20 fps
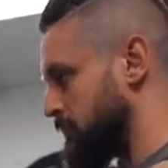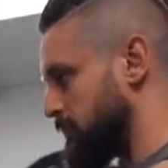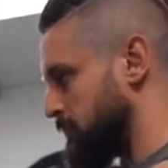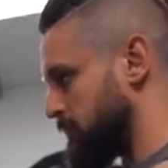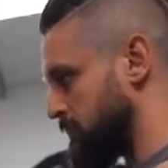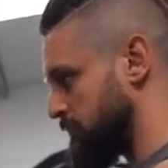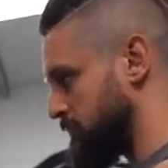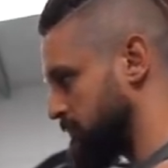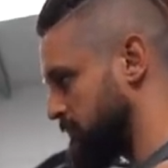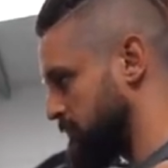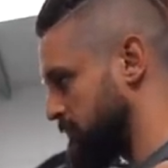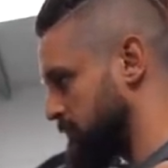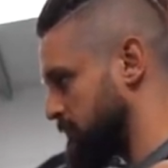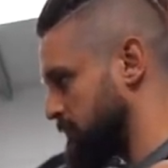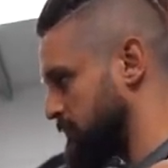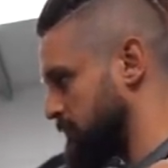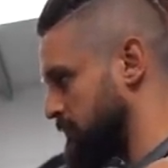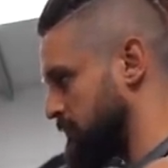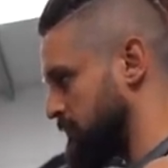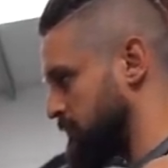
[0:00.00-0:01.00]

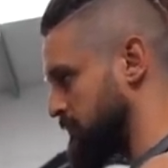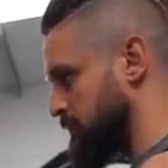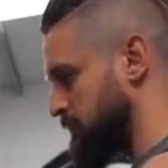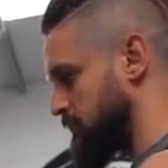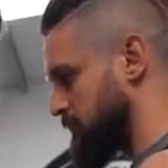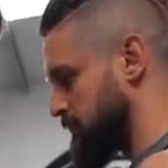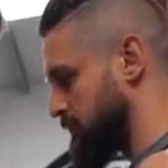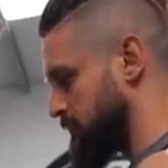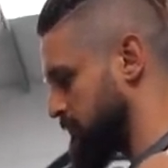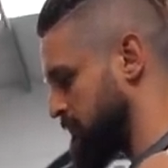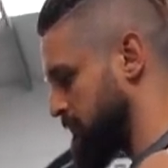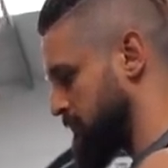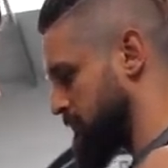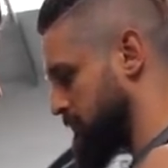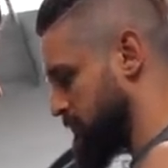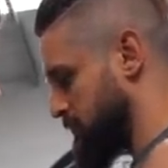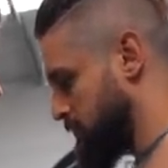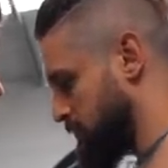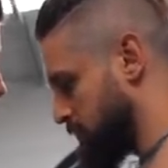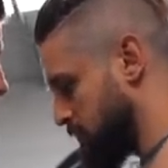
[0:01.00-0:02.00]

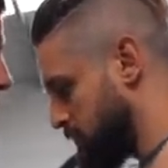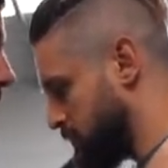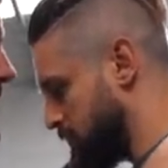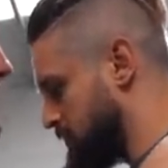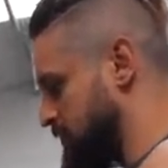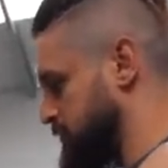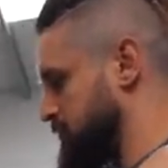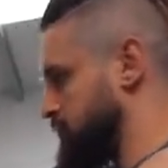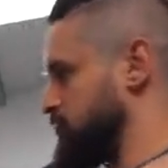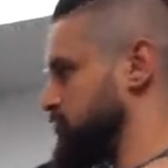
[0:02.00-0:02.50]
This person isn't speaking.